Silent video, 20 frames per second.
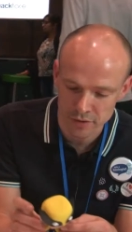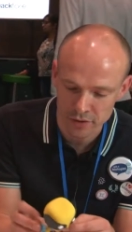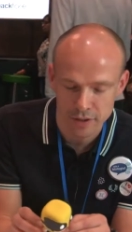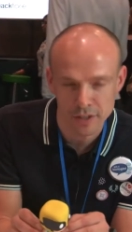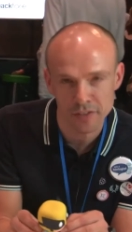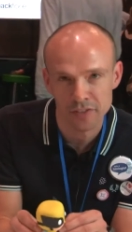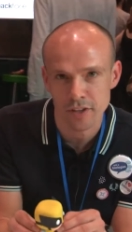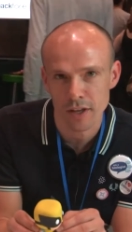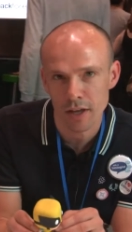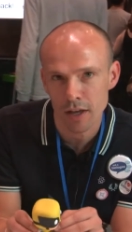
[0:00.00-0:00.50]
to
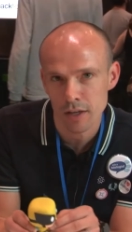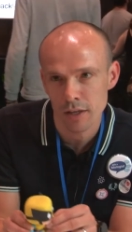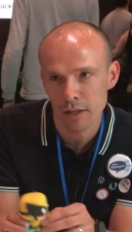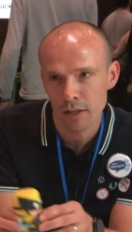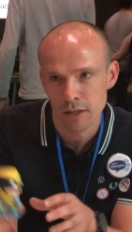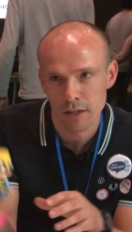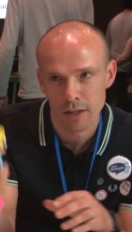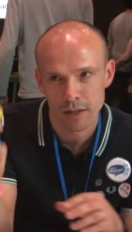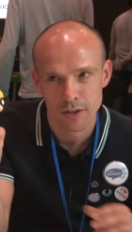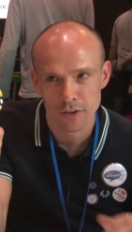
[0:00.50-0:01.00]
this guy.
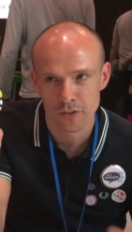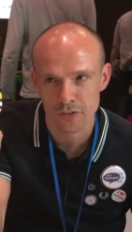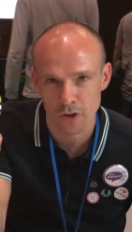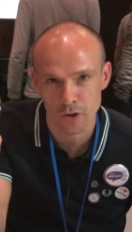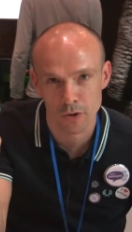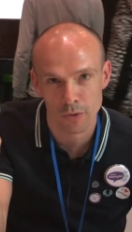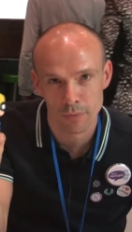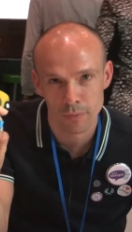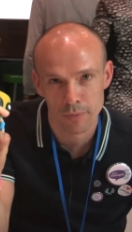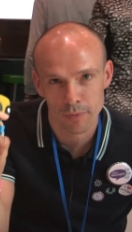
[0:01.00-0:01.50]

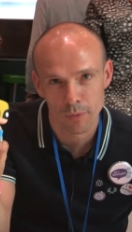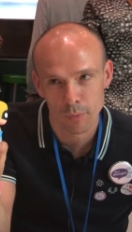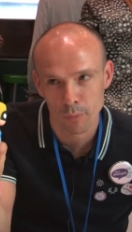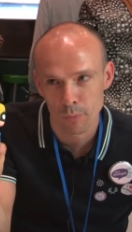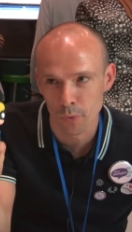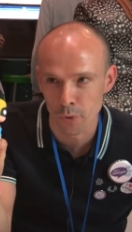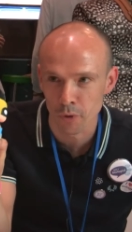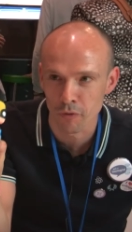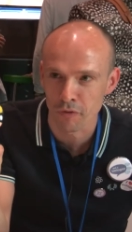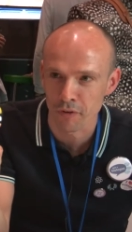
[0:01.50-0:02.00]
So
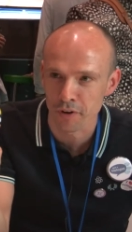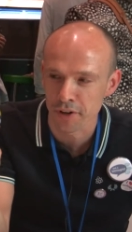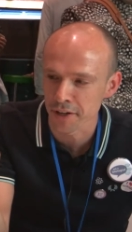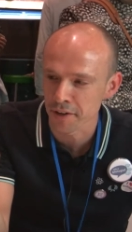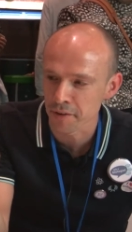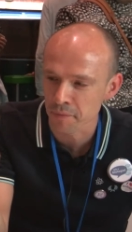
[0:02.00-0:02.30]
Wolverine.